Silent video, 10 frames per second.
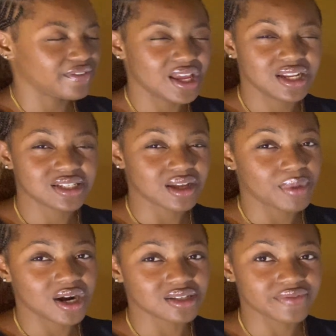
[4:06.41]
n is a
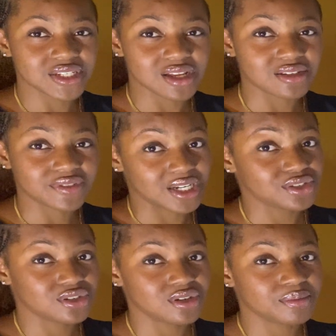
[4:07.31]
part of a set of
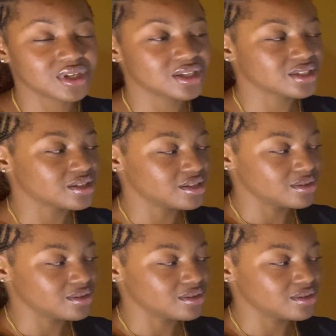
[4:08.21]
natural numbers,